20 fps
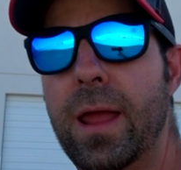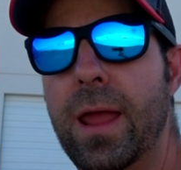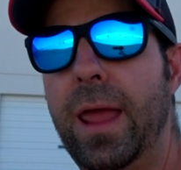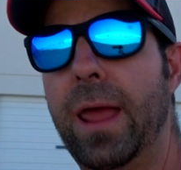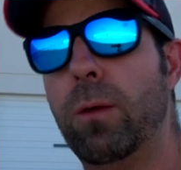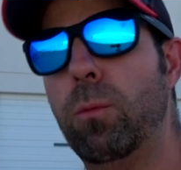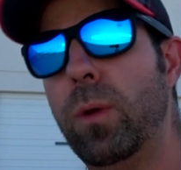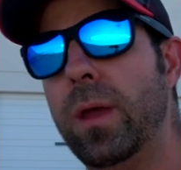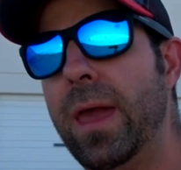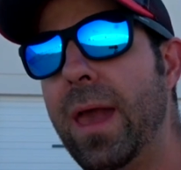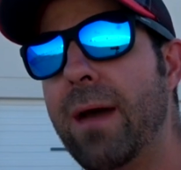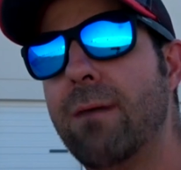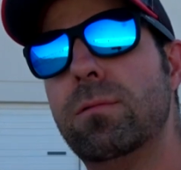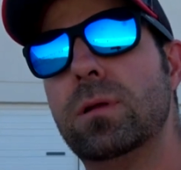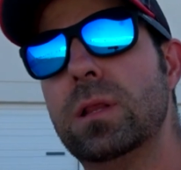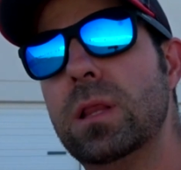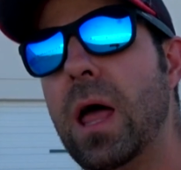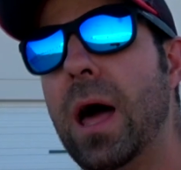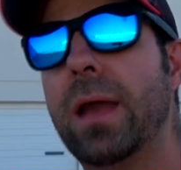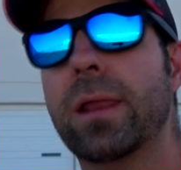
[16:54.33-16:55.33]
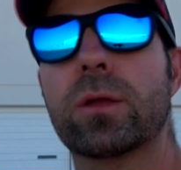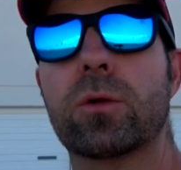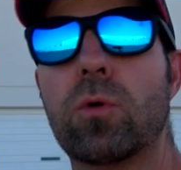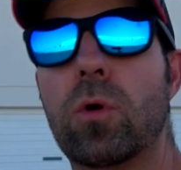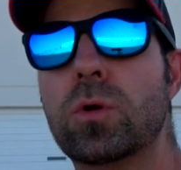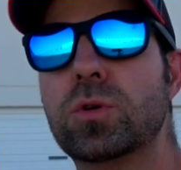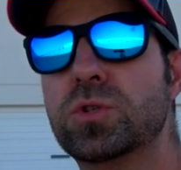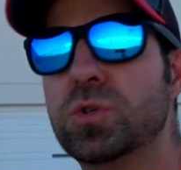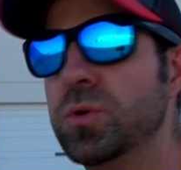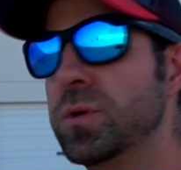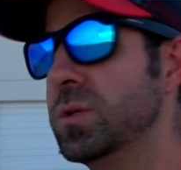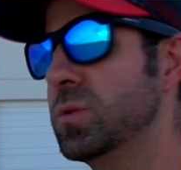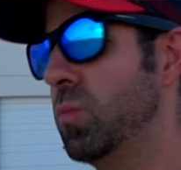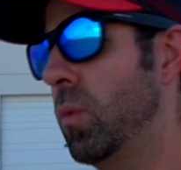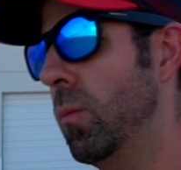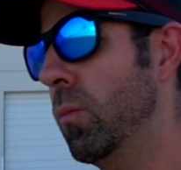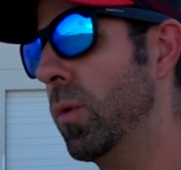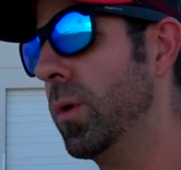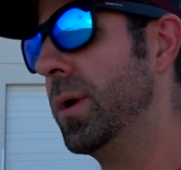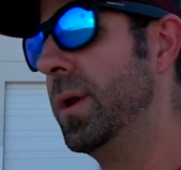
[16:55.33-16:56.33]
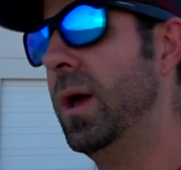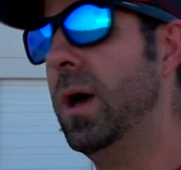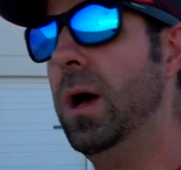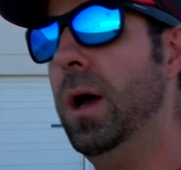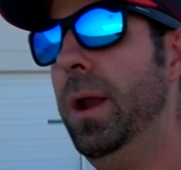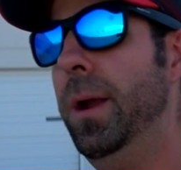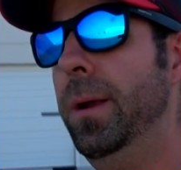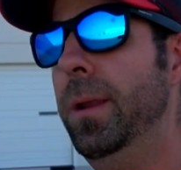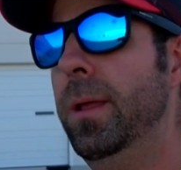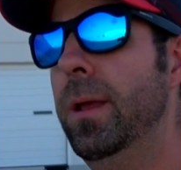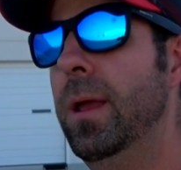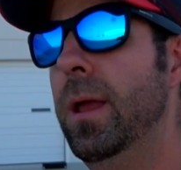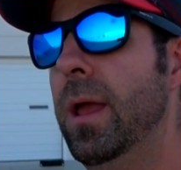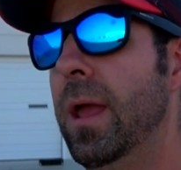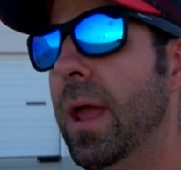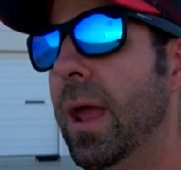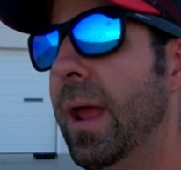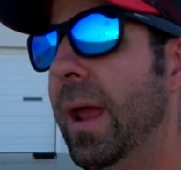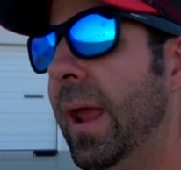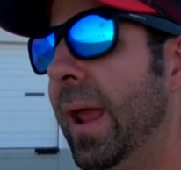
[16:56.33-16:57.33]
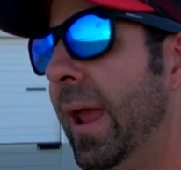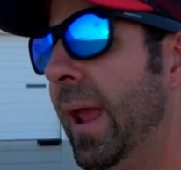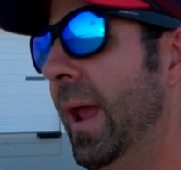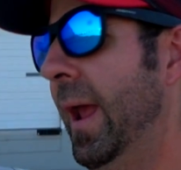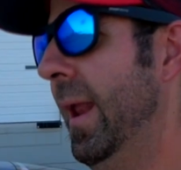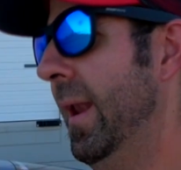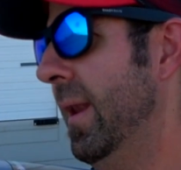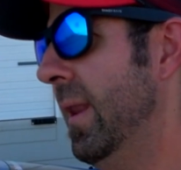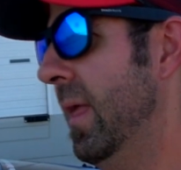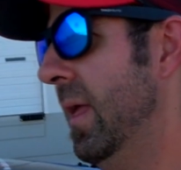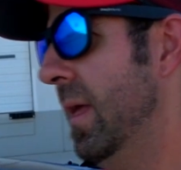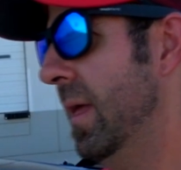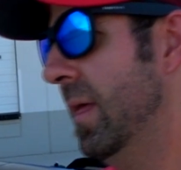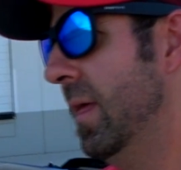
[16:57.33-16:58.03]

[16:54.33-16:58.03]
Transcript: and we have a lot of groceries when we're done. And